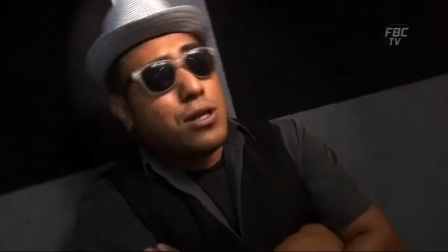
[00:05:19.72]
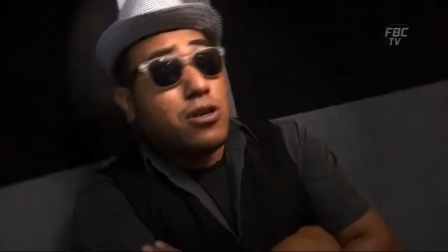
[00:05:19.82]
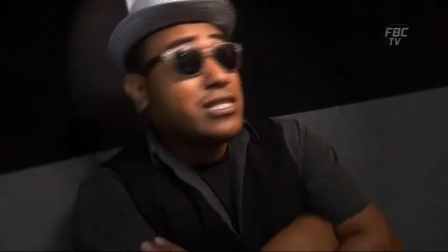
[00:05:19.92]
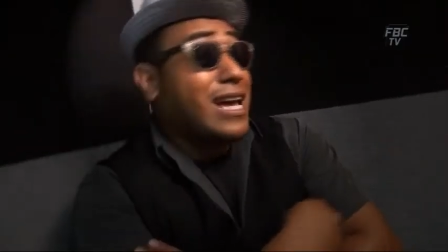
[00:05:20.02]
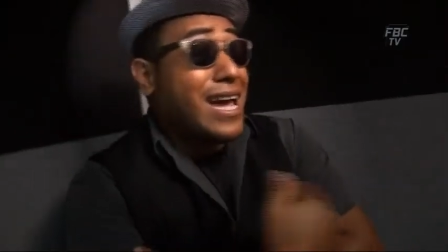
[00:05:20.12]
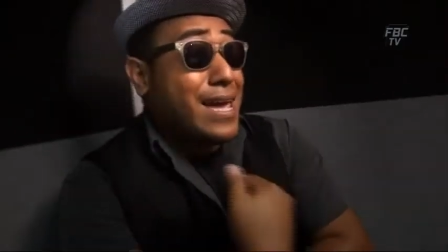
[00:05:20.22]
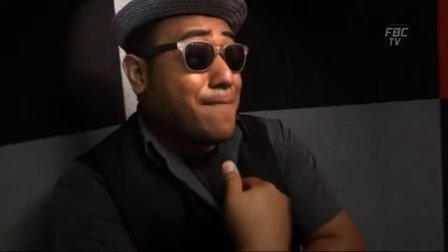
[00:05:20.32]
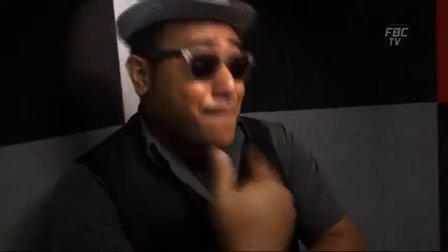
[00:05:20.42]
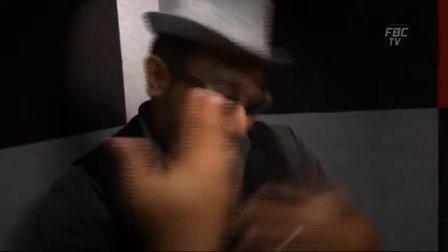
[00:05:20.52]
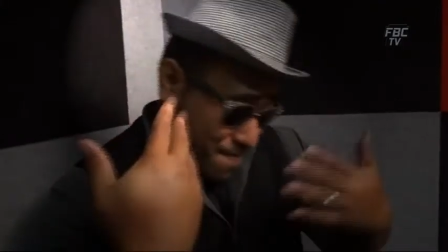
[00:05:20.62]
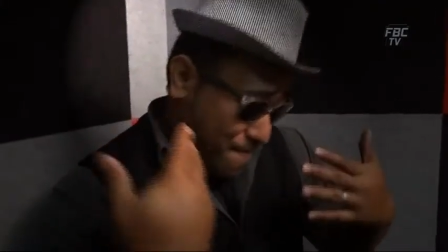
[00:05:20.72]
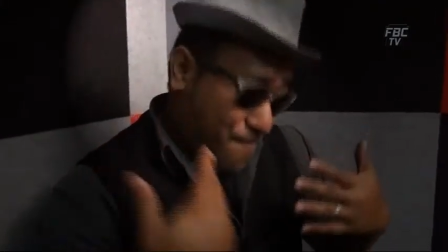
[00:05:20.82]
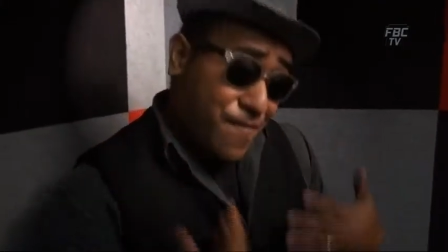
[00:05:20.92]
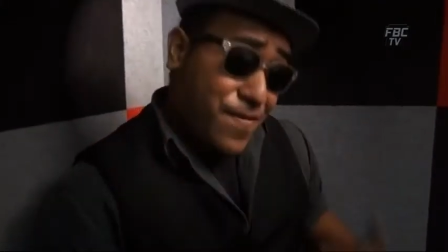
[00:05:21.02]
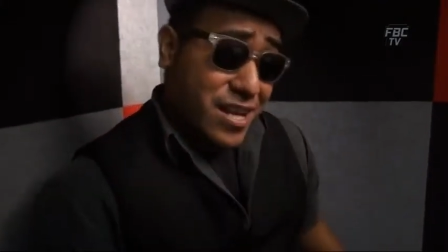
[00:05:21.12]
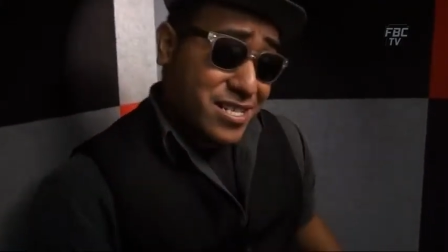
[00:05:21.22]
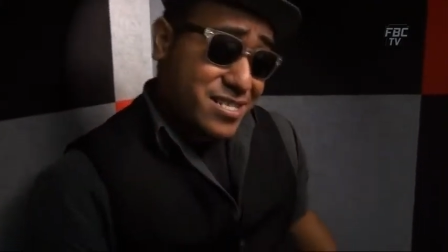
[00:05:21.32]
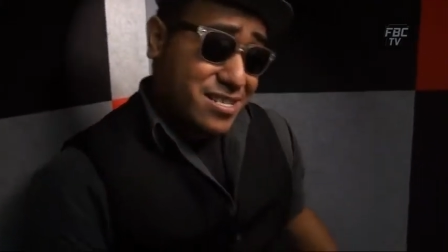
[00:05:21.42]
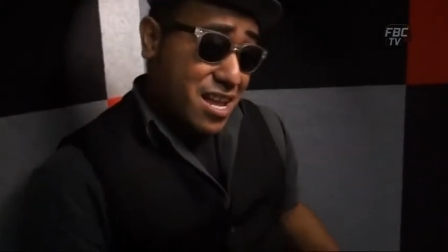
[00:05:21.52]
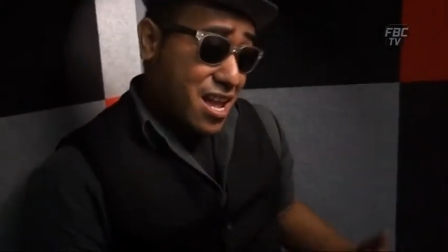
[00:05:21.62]
because I am
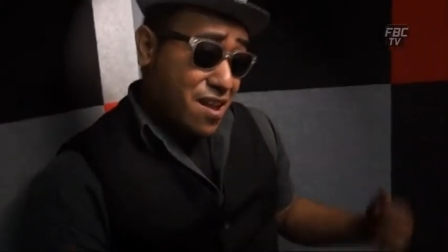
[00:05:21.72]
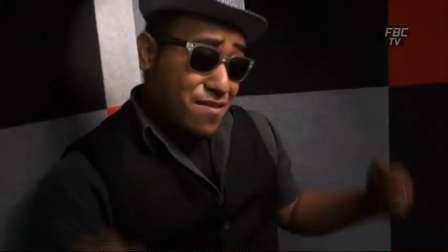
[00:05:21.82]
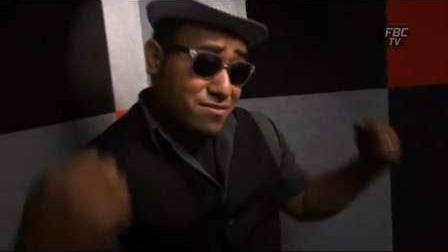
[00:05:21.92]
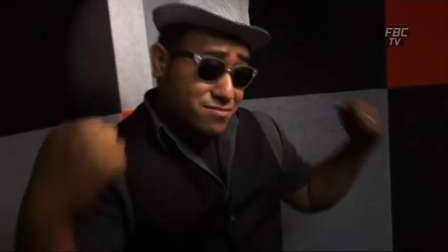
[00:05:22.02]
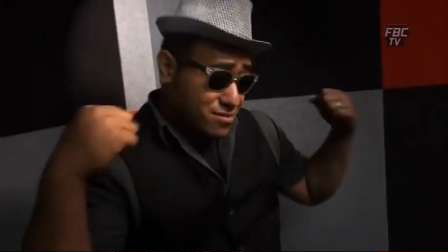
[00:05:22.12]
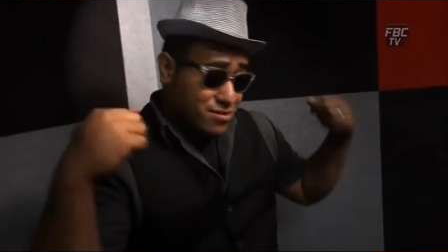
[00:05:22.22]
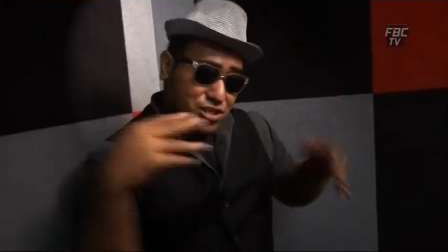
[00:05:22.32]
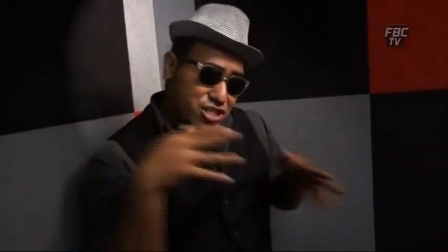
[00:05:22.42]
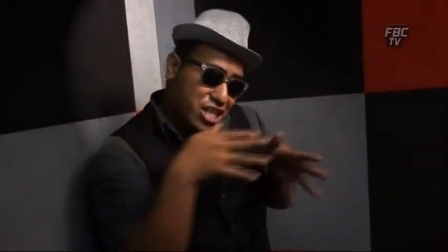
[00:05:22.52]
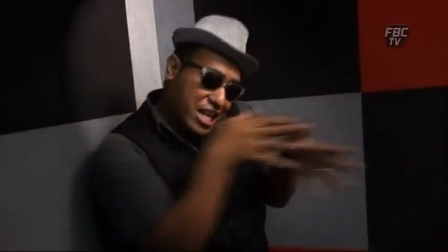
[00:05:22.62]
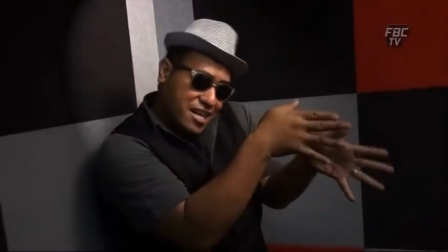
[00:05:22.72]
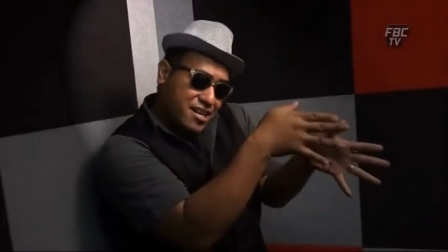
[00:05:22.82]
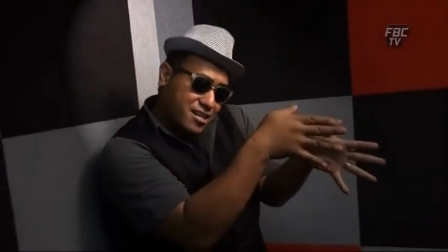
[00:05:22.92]
fast and slick,